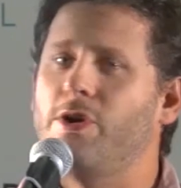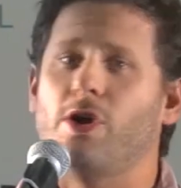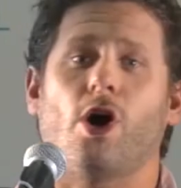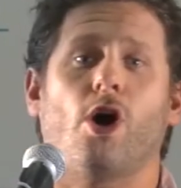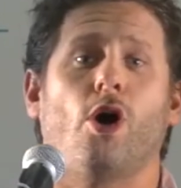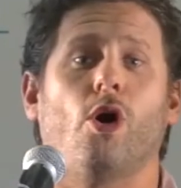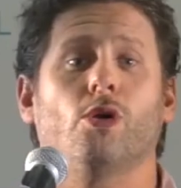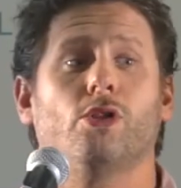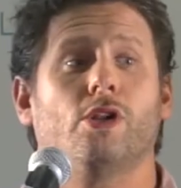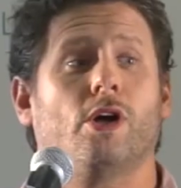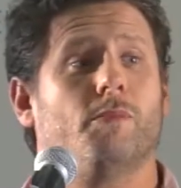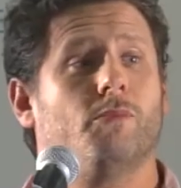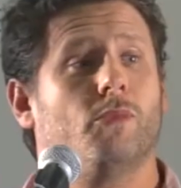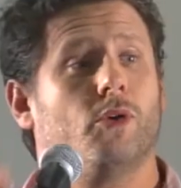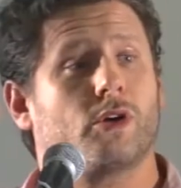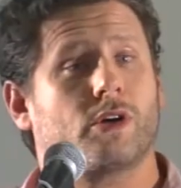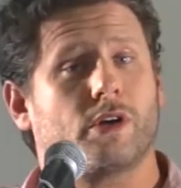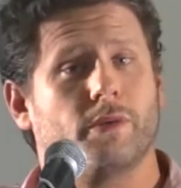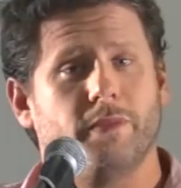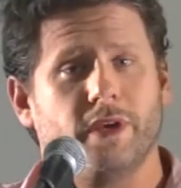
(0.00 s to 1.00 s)
and a whole lot
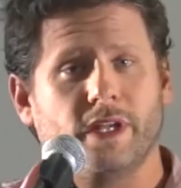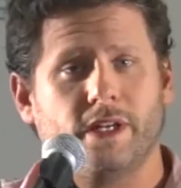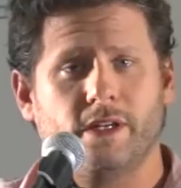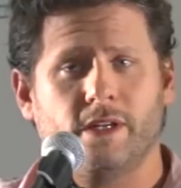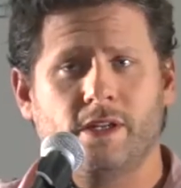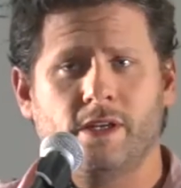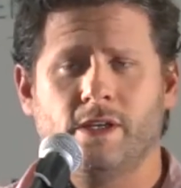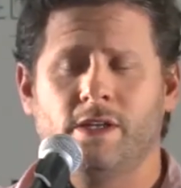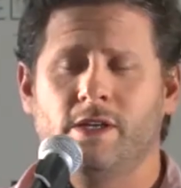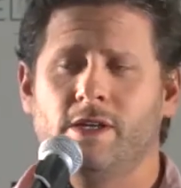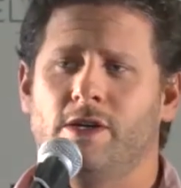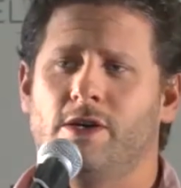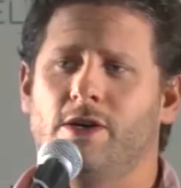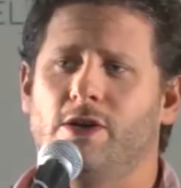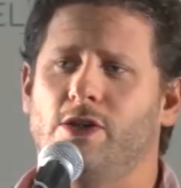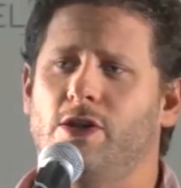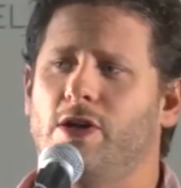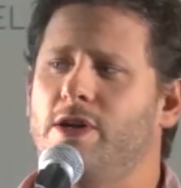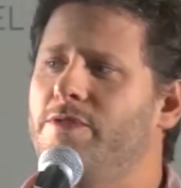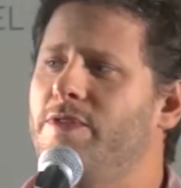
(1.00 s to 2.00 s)
more committed.
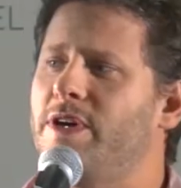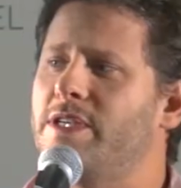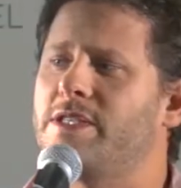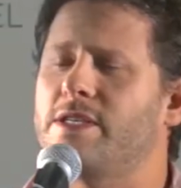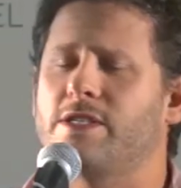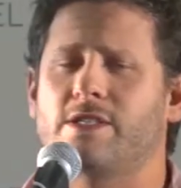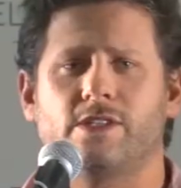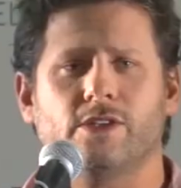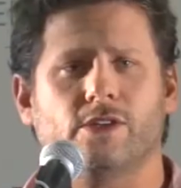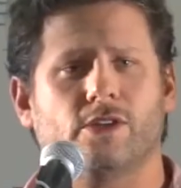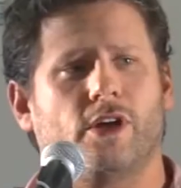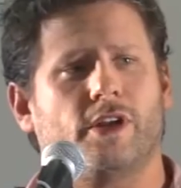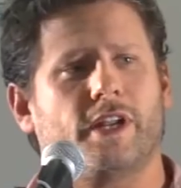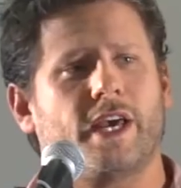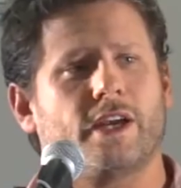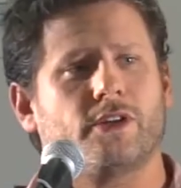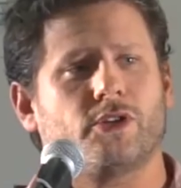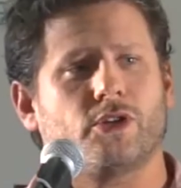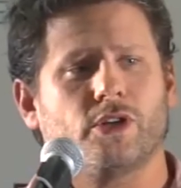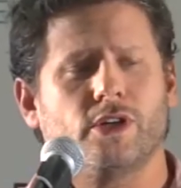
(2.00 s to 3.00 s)
A lot of us are still on
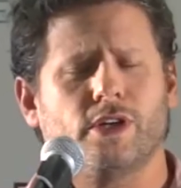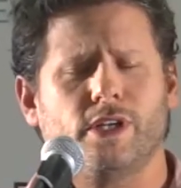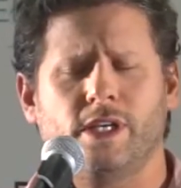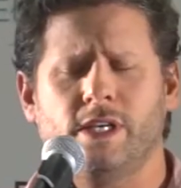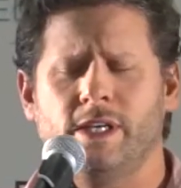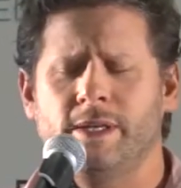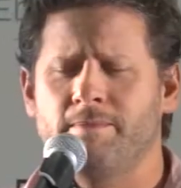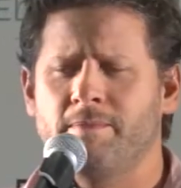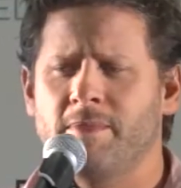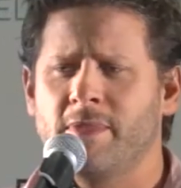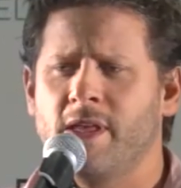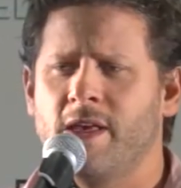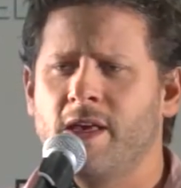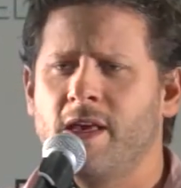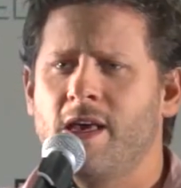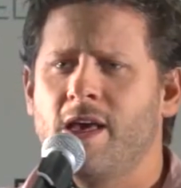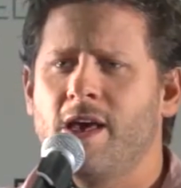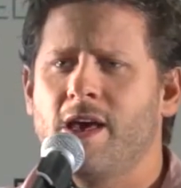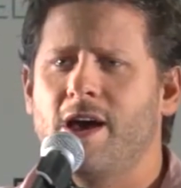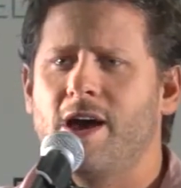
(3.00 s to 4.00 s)
our journey
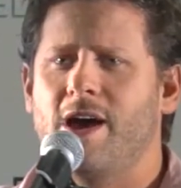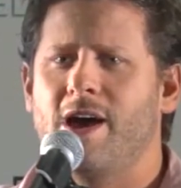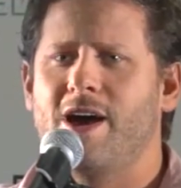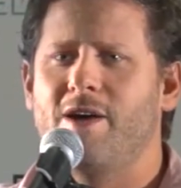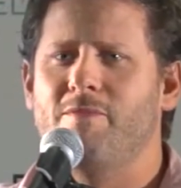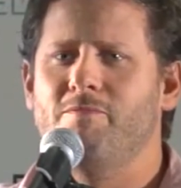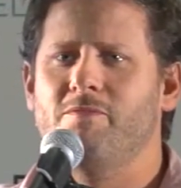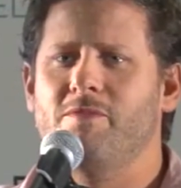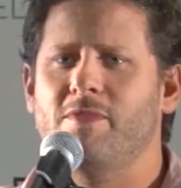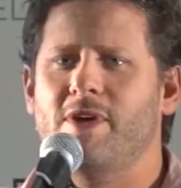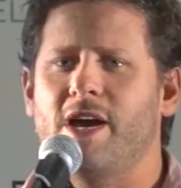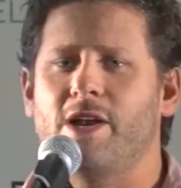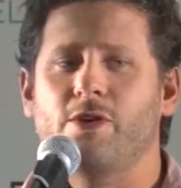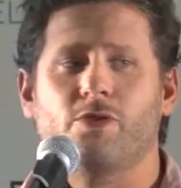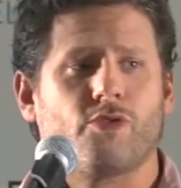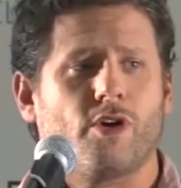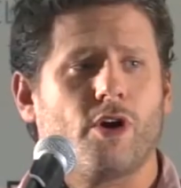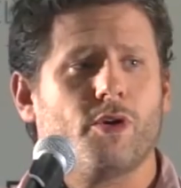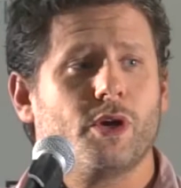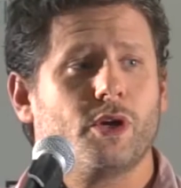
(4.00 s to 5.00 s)
um, and
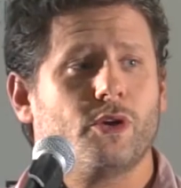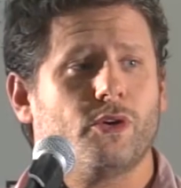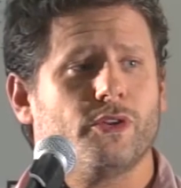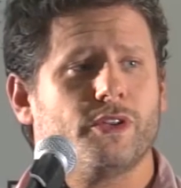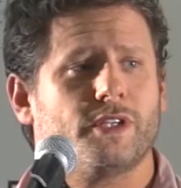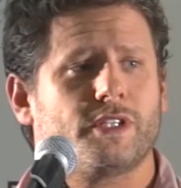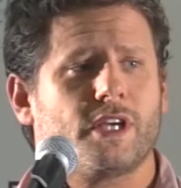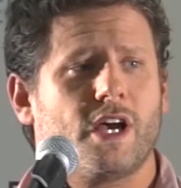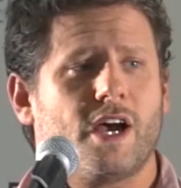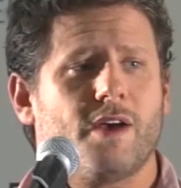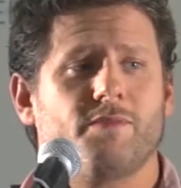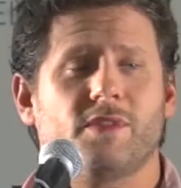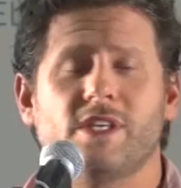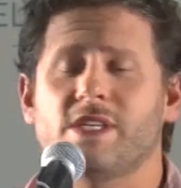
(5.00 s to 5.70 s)
growing all the time.